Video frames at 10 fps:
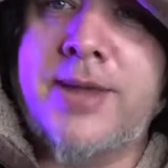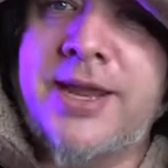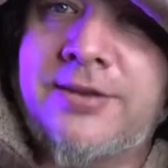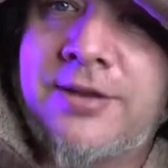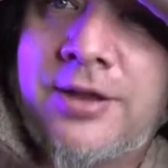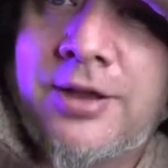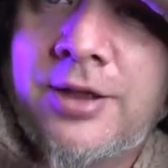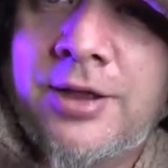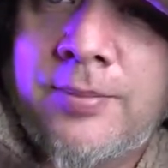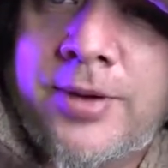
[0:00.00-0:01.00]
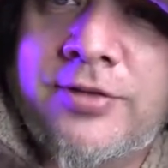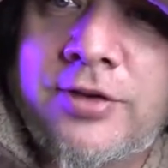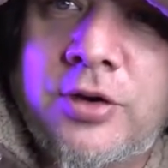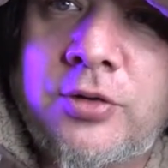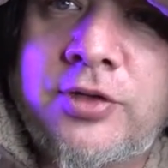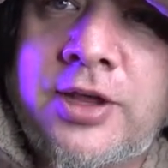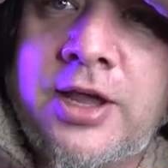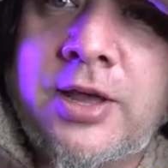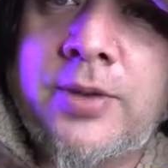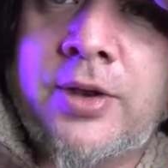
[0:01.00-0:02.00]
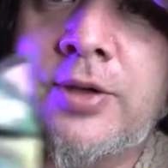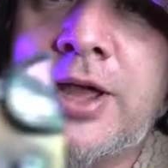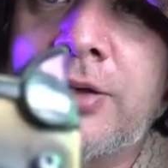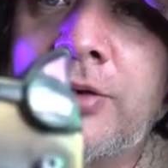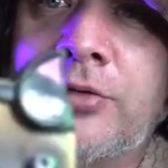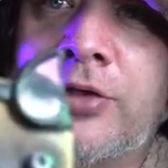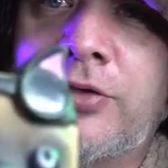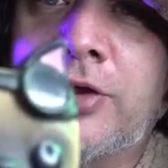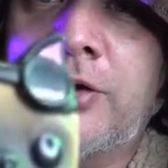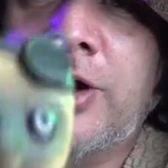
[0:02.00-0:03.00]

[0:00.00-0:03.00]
Meat, but it's a Lucy, and we don't count Lucy's here.